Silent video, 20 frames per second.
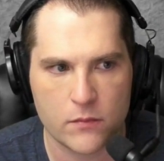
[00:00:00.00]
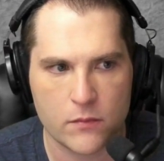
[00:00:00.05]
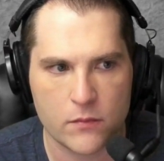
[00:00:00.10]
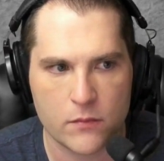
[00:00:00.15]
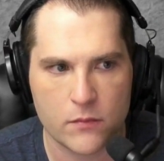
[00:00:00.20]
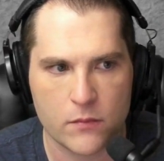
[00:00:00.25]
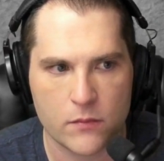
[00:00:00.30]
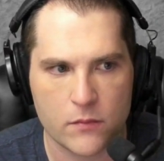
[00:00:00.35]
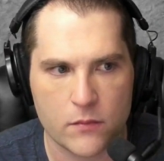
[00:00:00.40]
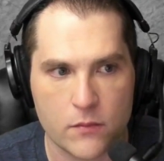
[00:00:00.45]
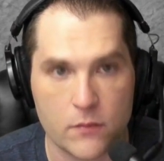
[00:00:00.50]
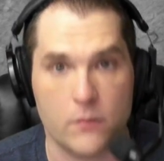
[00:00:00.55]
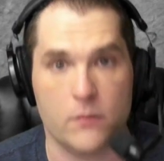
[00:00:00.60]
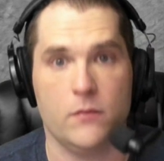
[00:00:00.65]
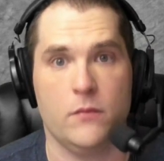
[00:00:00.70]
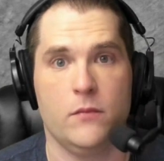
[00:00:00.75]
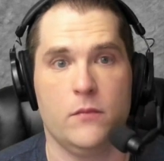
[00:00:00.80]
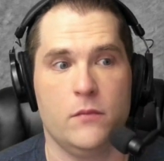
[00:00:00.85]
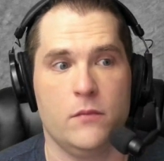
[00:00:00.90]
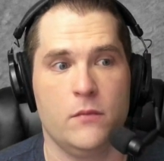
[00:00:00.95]
Uh,
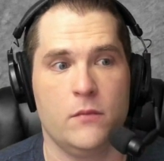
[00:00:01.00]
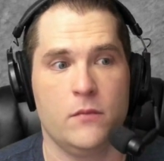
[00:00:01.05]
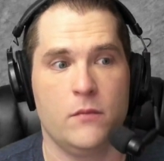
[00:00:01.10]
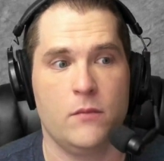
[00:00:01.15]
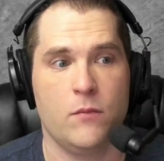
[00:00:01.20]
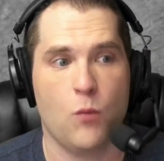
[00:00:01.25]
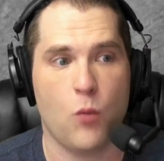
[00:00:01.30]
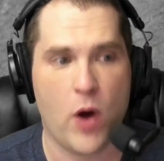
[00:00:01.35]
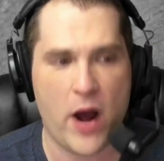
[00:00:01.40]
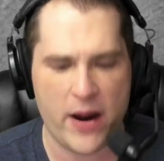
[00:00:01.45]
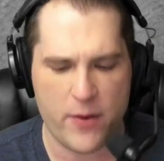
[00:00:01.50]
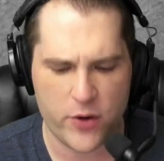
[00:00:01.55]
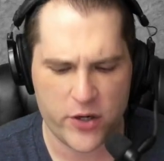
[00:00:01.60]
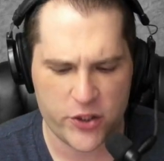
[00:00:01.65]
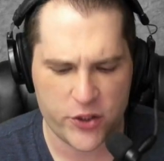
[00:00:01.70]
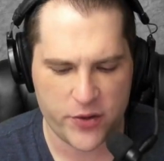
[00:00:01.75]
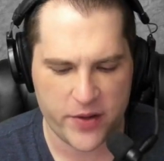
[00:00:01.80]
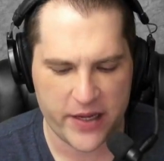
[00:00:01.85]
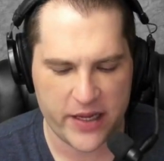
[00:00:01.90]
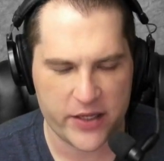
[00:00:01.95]
Why wouldn't
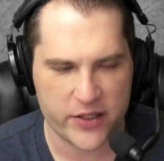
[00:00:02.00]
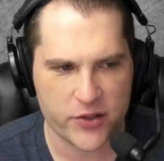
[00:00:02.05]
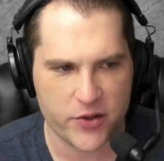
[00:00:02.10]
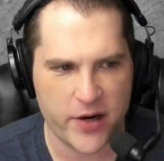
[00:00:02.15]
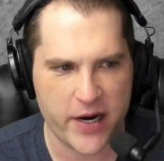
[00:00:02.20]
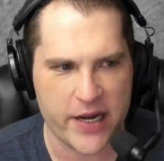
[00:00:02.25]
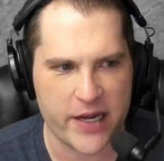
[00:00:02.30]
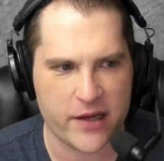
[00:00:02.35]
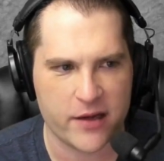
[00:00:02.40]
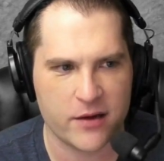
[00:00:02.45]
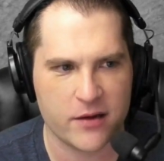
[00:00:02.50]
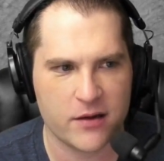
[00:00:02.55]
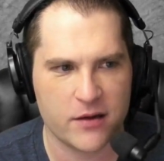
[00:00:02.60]
you think it's great?